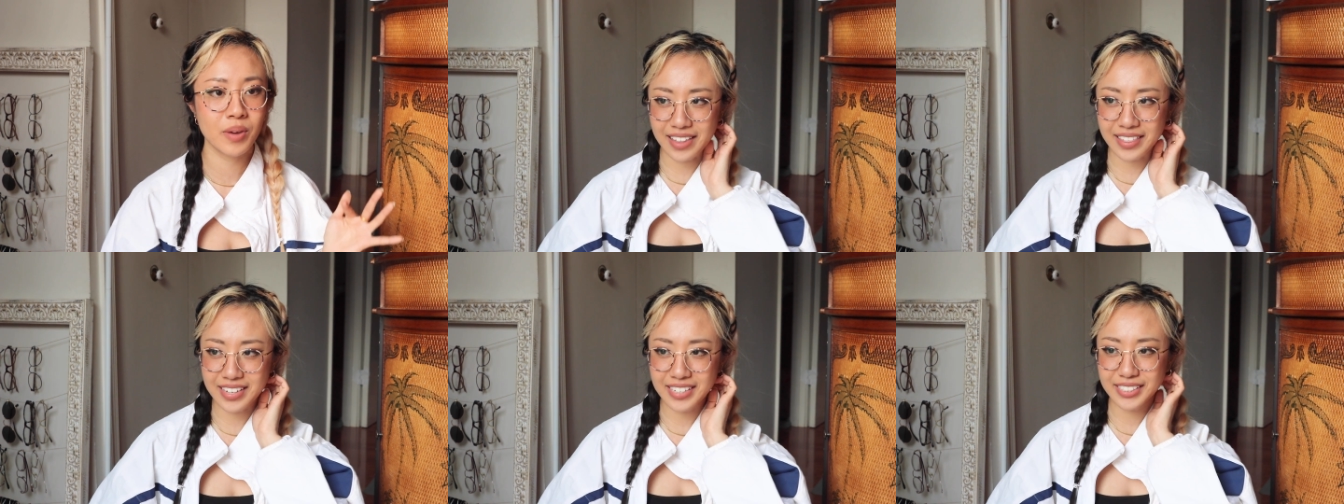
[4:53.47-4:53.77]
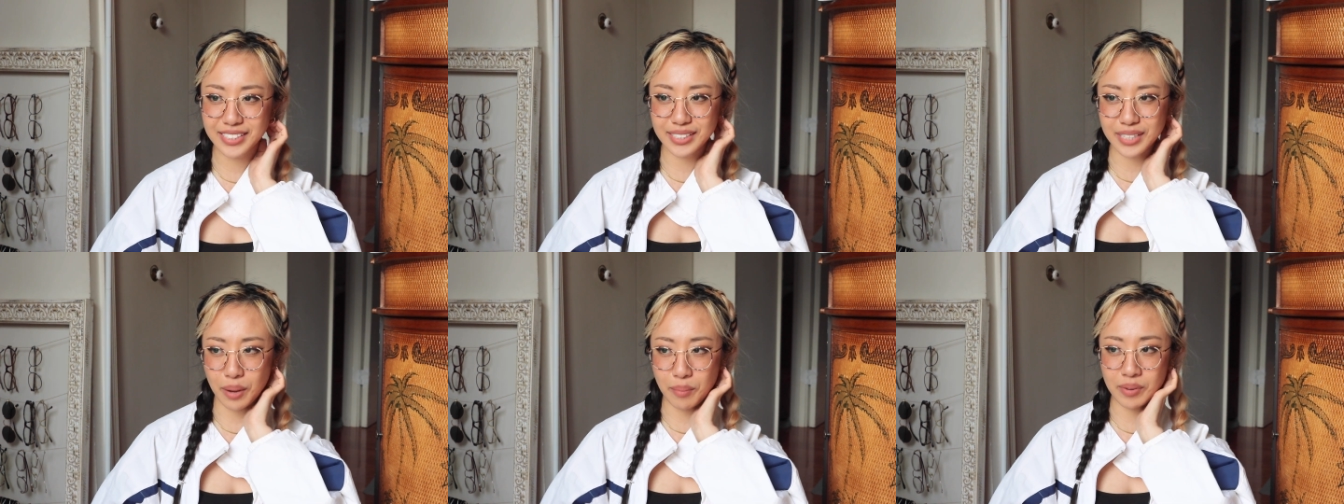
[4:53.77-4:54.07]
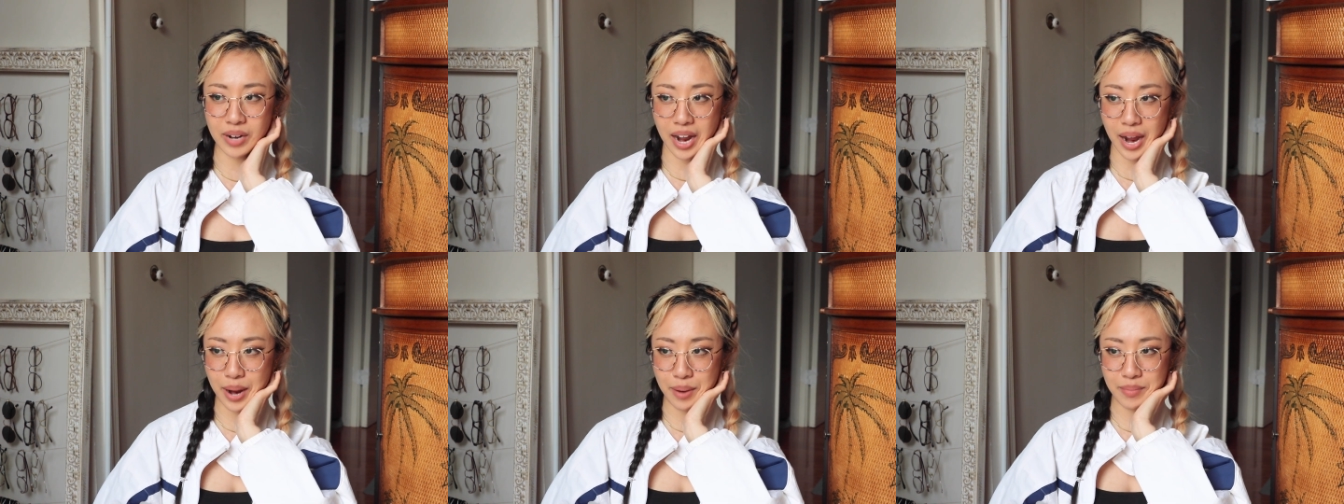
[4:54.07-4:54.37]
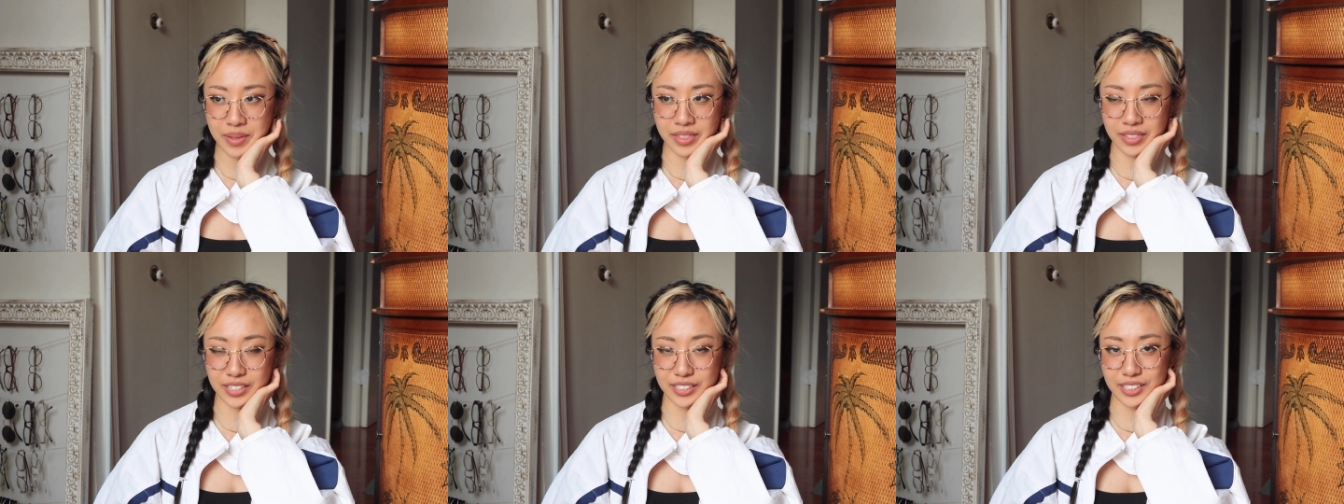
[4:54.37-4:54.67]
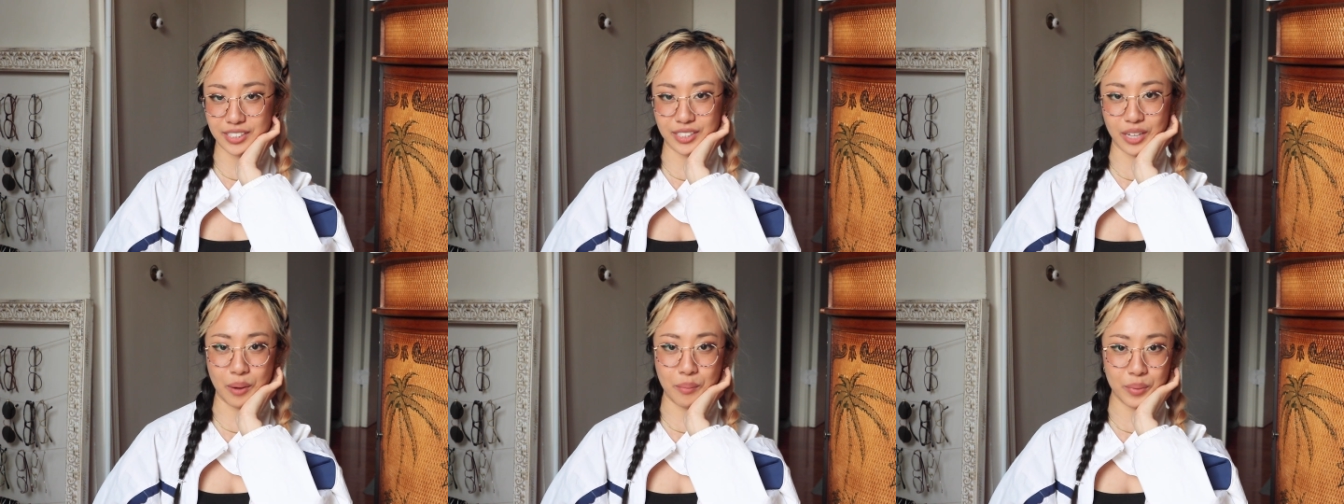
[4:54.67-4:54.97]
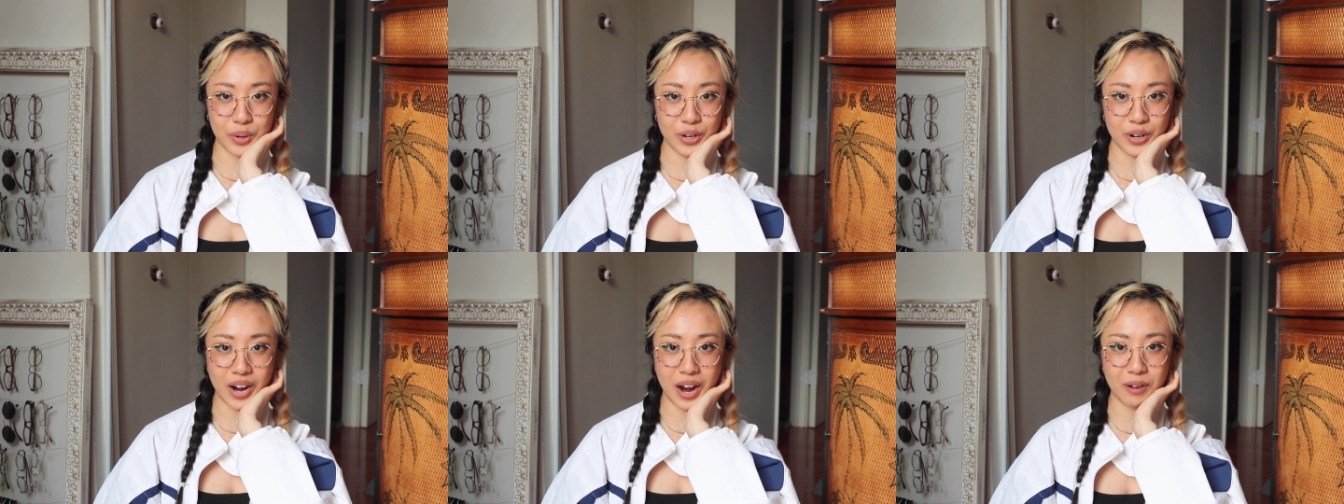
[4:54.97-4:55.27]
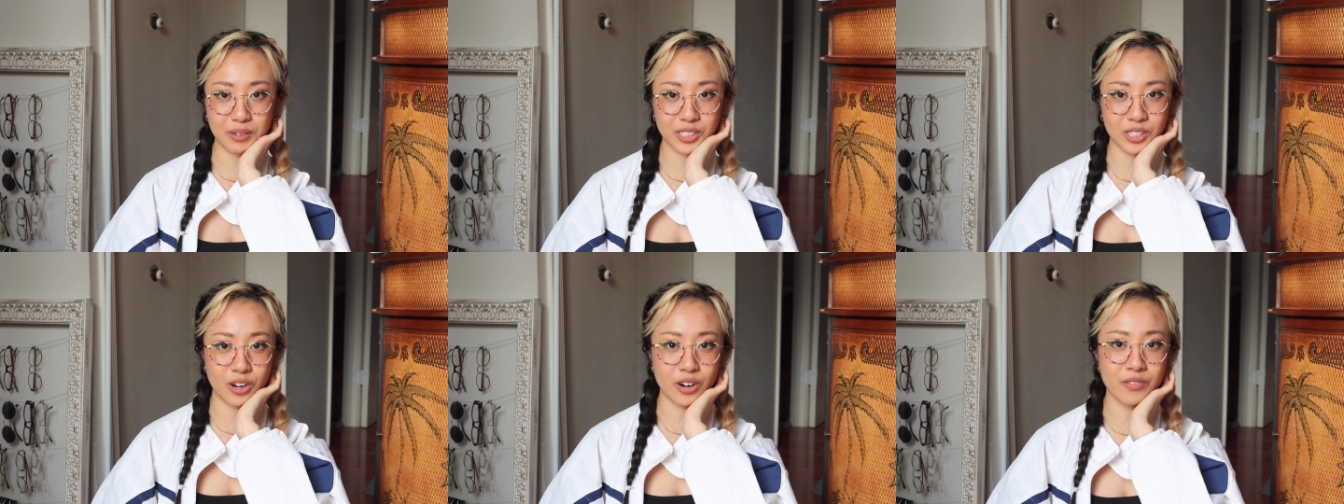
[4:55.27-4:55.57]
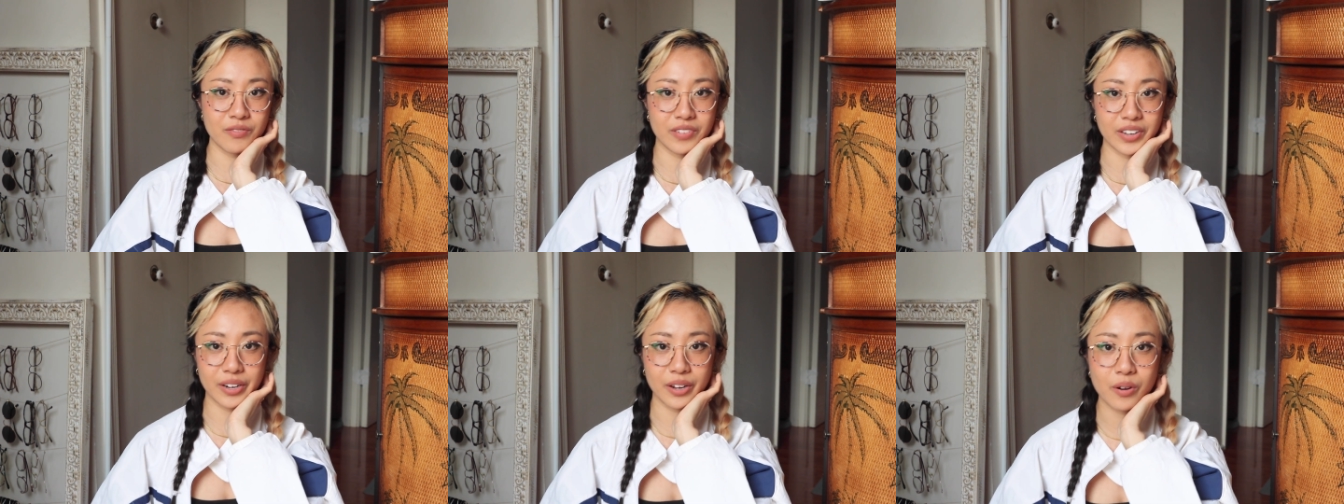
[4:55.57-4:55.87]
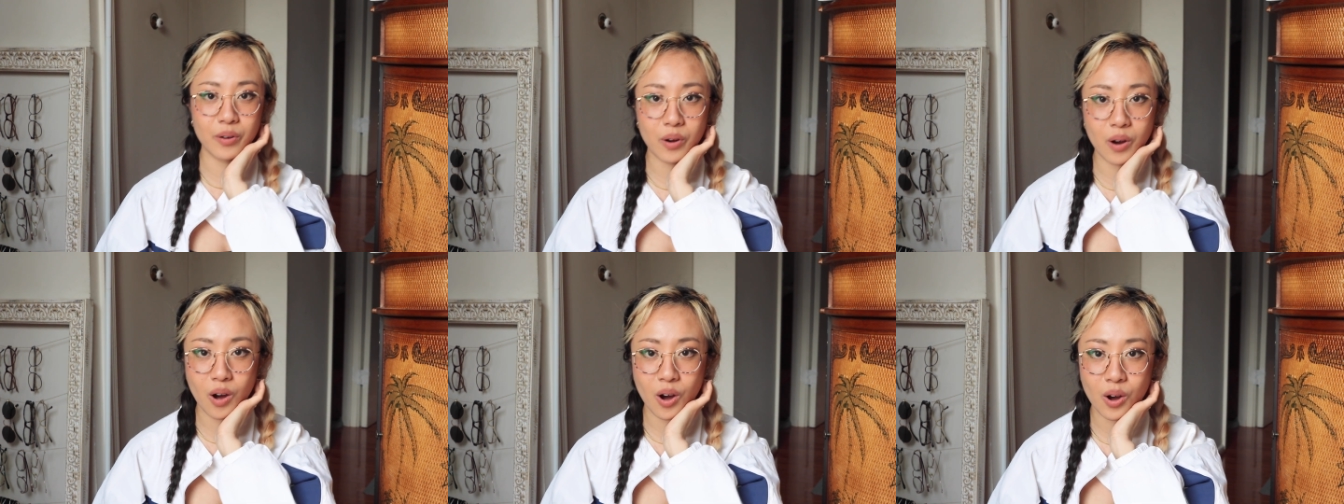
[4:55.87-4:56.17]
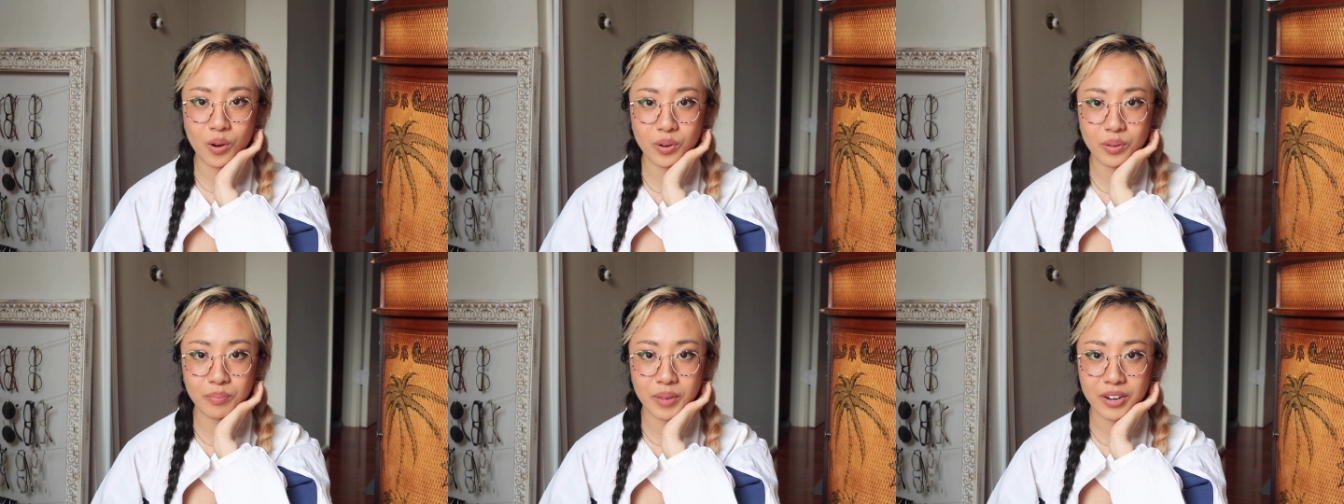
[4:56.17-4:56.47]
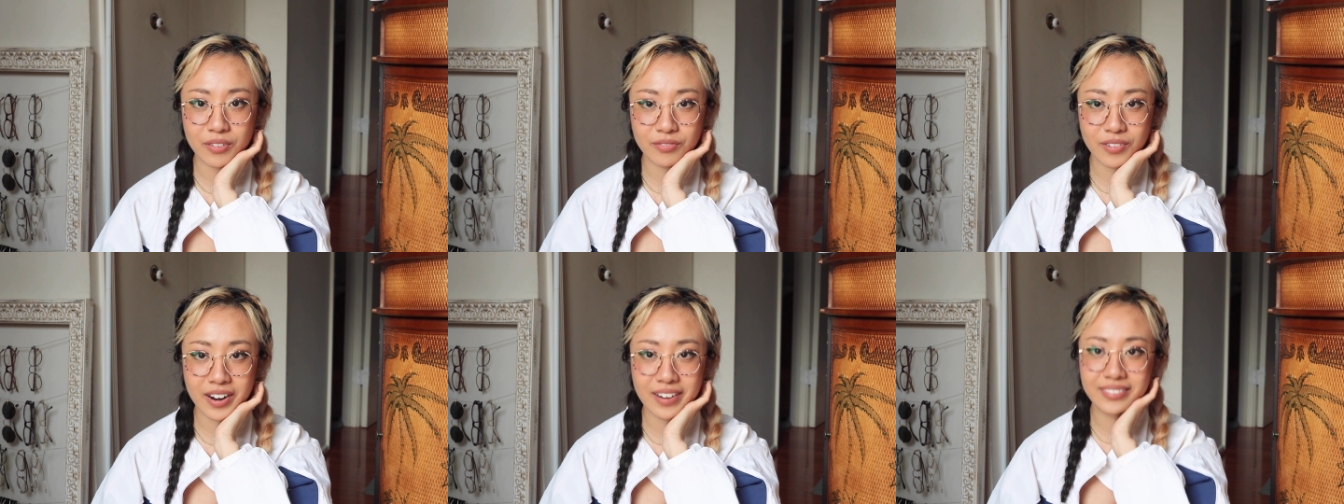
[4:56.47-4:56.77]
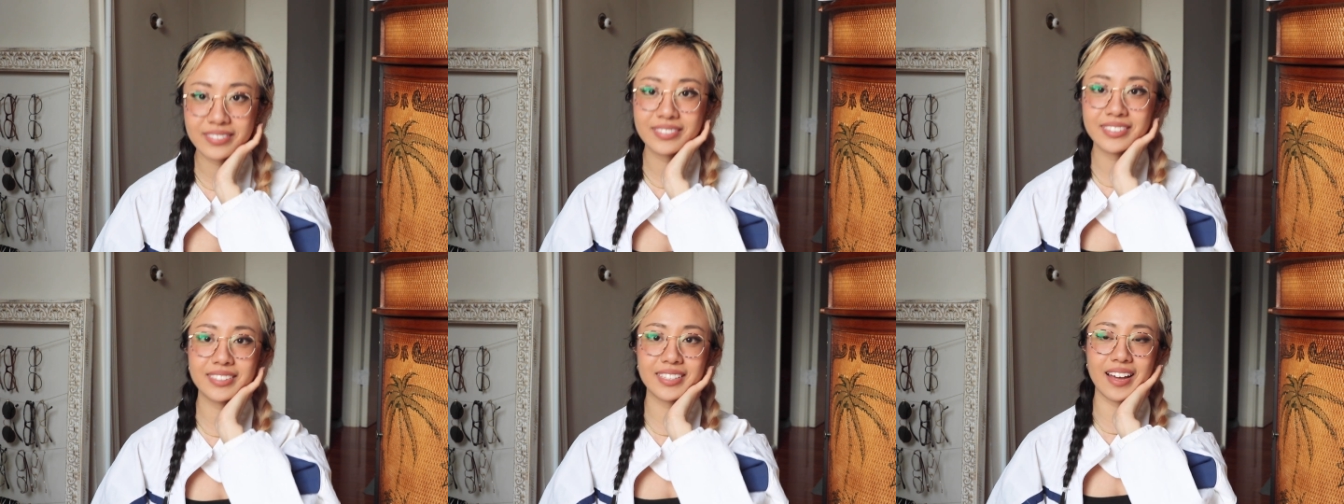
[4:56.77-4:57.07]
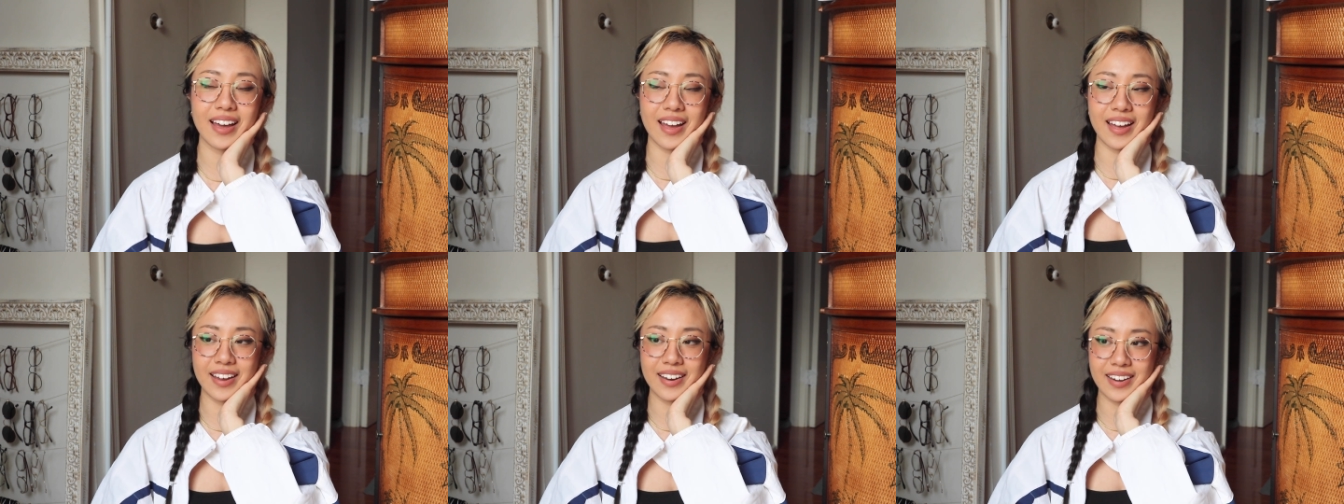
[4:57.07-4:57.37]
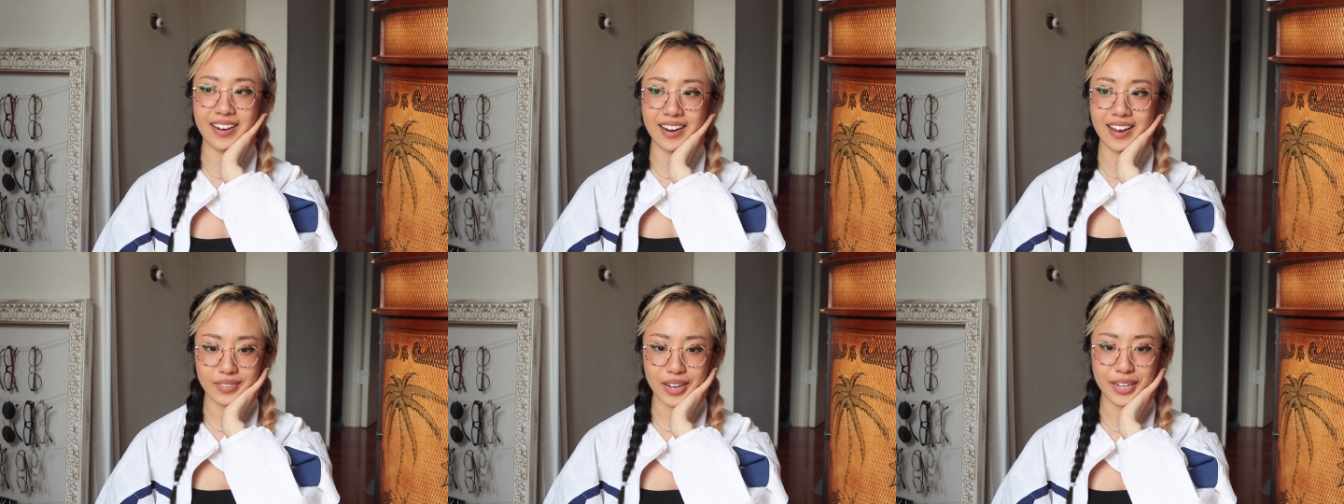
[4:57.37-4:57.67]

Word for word: I think sometime in the summer I was on a video call with my friends and